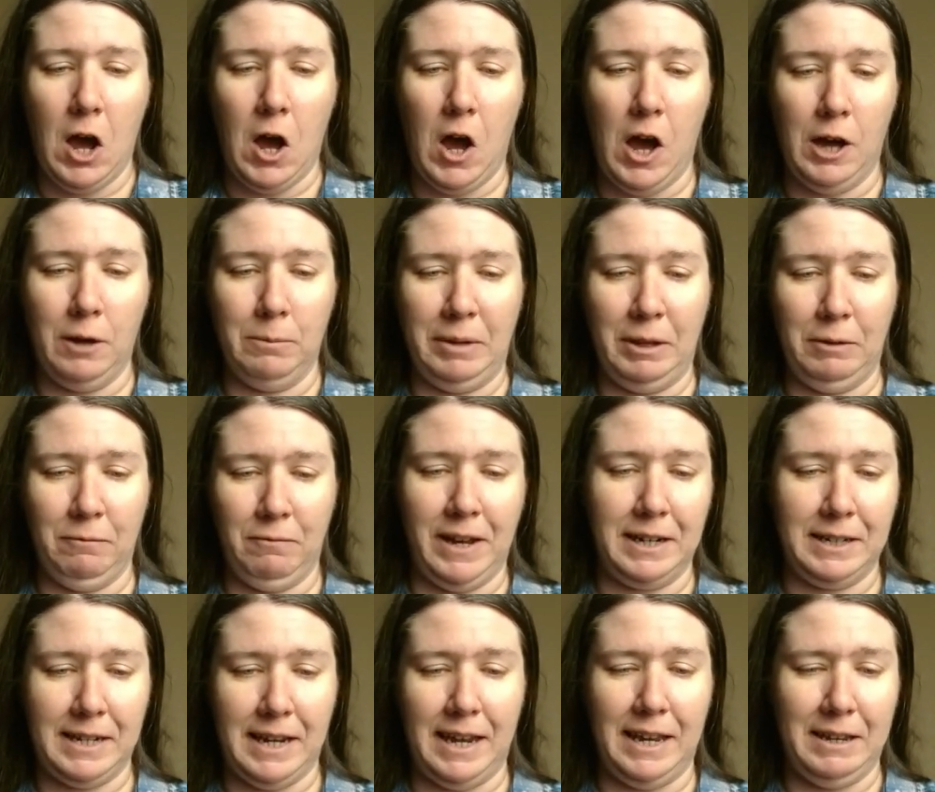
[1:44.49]
In
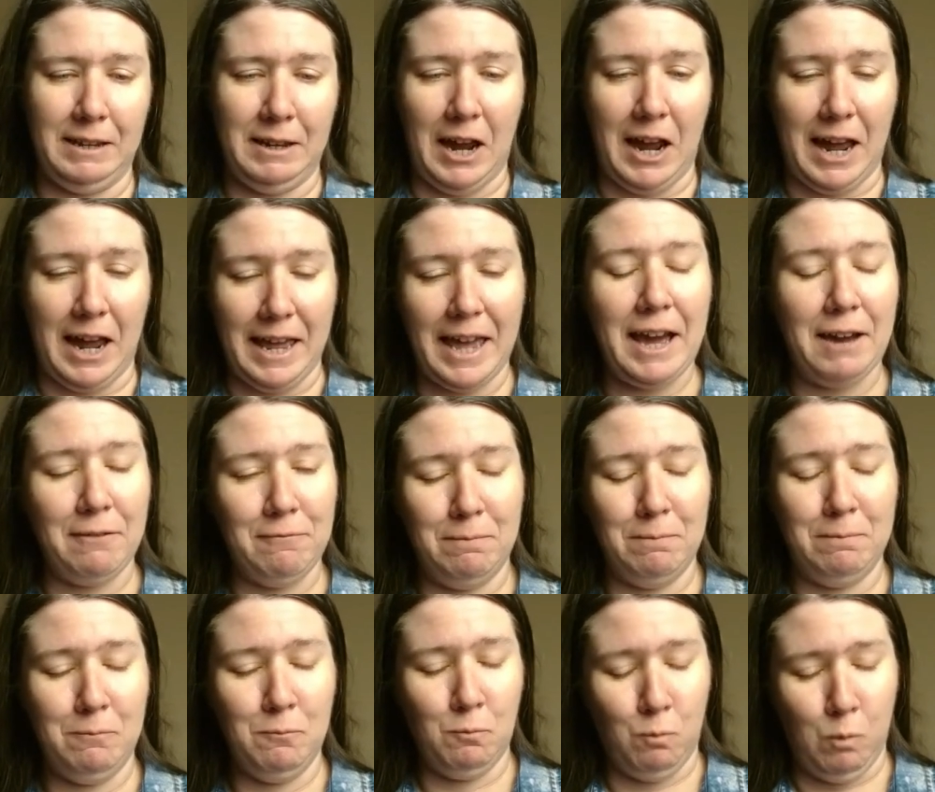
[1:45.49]
fact, I have
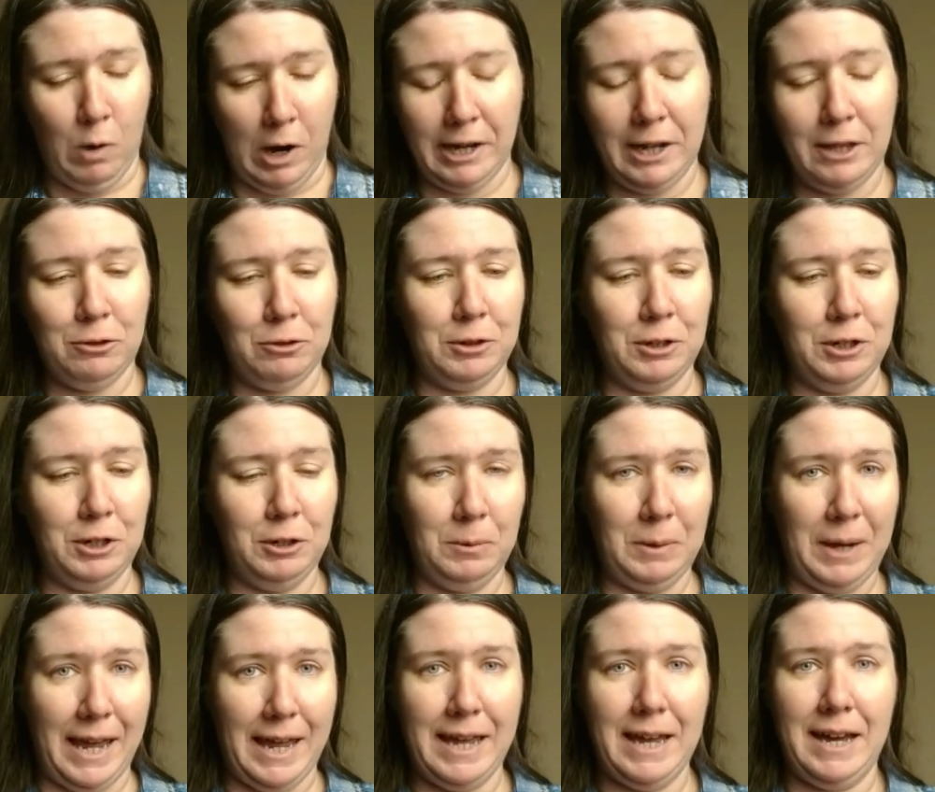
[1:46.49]
run it
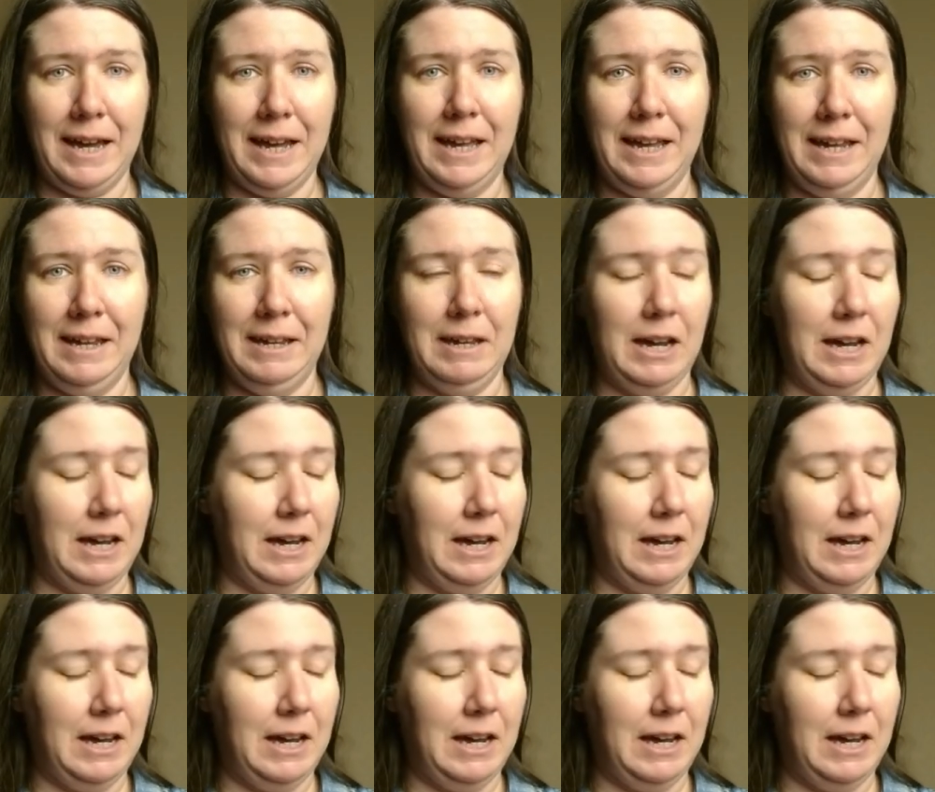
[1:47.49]
through AI